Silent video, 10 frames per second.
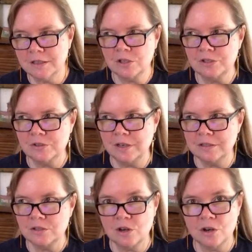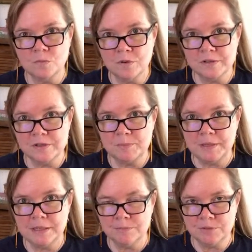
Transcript: Star Trek, Star Wars speak.